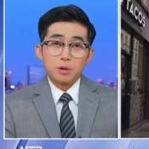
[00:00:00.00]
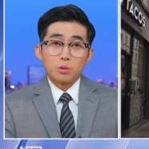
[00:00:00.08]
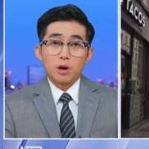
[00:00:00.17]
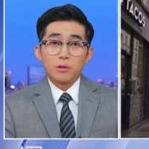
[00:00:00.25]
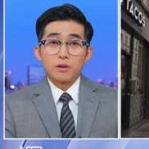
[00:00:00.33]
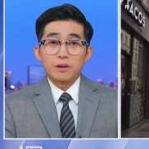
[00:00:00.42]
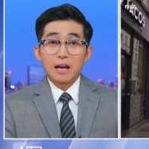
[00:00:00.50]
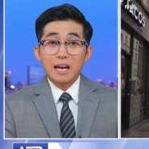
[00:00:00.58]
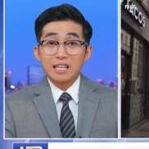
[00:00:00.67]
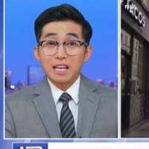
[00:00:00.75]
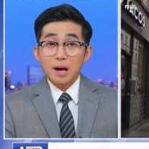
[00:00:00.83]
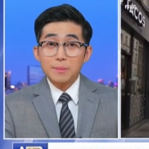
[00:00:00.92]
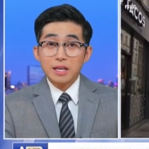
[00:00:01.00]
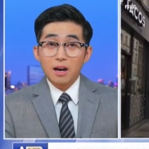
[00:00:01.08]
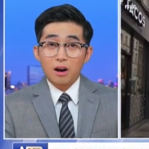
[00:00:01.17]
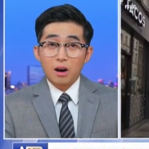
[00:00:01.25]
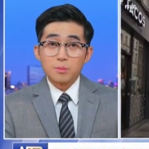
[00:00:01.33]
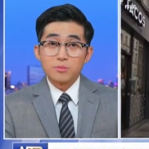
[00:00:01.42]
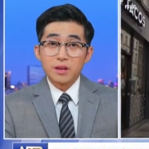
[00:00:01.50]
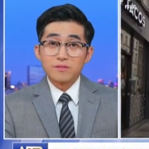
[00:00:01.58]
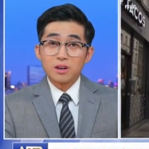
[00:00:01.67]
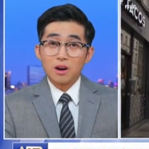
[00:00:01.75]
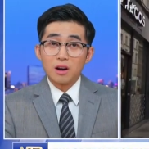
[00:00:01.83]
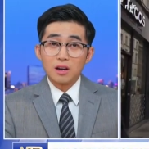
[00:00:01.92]
Meanwhile, the economic harm
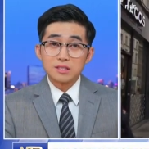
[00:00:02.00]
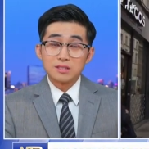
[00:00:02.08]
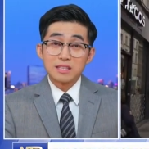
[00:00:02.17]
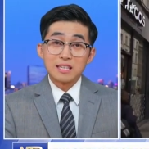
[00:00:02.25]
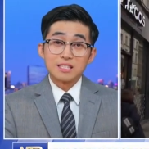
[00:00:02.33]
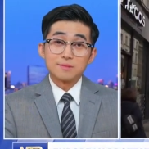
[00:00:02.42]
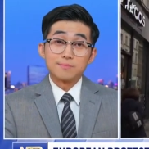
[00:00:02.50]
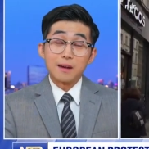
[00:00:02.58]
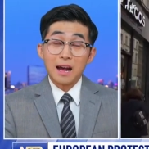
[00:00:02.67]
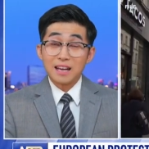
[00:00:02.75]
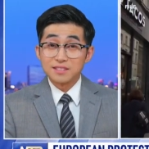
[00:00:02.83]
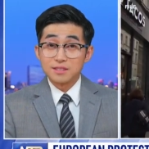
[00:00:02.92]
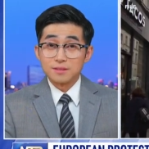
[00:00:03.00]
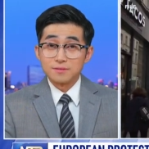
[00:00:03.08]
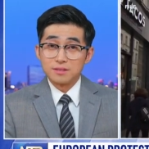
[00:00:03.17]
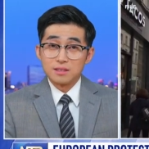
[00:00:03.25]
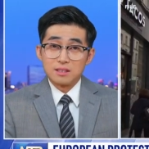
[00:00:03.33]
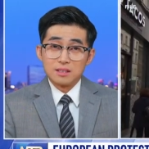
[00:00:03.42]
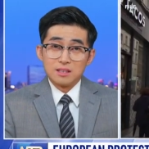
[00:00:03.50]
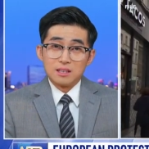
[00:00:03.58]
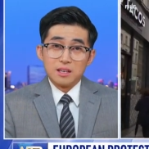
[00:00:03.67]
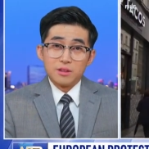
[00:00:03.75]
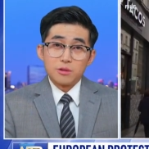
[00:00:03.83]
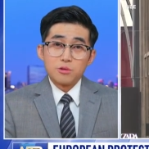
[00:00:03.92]
they've caused is massive.
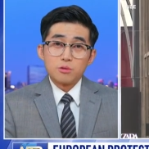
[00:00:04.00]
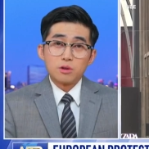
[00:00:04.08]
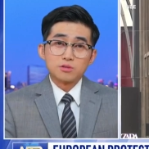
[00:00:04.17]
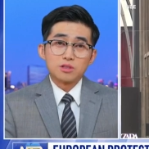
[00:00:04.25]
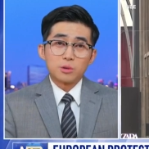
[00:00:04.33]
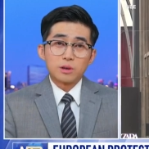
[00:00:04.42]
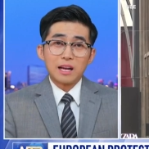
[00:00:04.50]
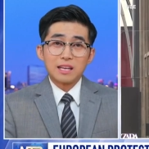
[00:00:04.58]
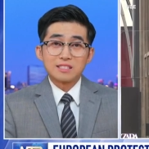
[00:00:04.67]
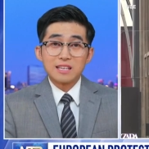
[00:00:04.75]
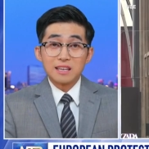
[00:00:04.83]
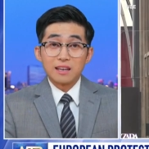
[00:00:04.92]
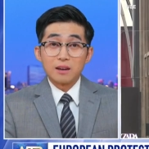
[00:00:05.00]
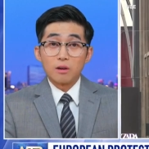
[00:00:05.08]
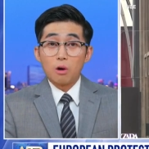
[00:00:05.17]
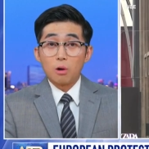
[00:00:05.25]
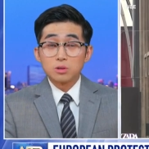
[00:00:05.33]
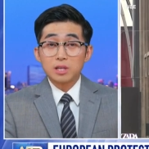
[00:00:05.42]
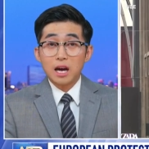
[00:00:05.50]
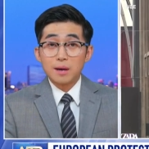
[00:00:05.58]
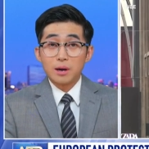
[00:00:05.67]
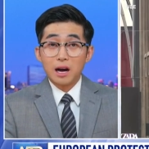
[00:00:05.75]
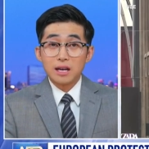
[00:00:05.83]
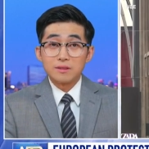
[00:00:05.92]
The Eurozone has hit an all
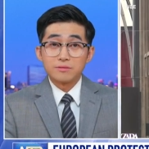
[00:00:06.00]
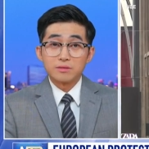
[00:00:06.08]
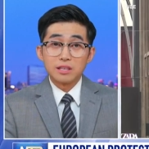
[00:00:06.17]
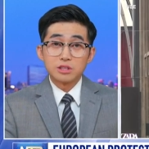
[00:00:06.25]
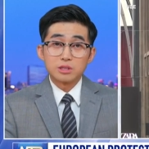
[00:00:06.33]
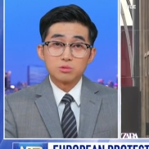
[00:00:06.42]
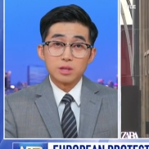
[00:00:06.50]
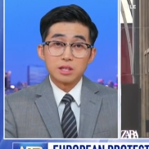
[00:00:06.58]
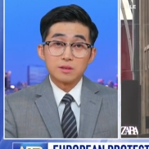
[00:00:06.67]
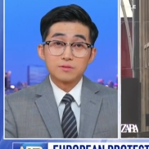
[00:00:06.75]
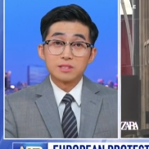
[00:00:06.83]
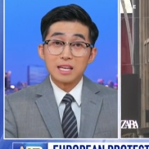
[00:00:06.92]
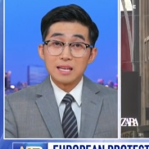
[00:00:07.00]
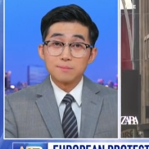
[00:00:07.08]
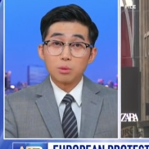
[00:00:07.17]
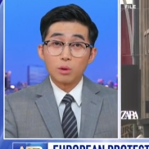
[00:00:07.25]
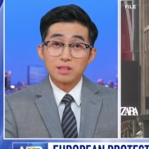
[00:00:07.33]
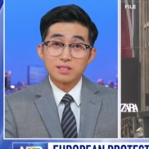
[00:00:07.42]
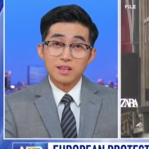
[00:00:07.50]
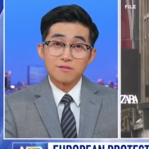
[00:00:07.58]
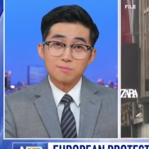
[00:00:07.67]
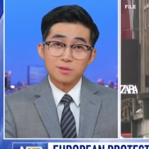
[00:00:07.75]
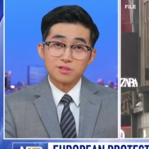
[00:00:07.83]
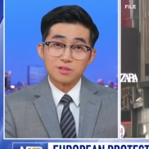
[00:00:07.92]
time high inflation rate of
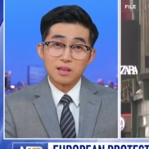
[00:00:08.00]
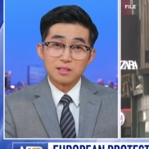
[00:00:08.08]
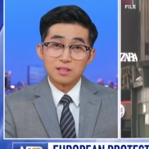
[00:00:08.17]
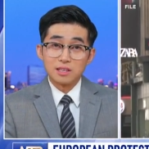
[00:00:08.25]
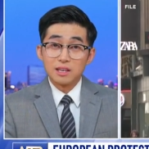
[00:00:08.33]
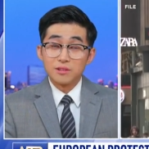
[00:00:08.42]
10.7%.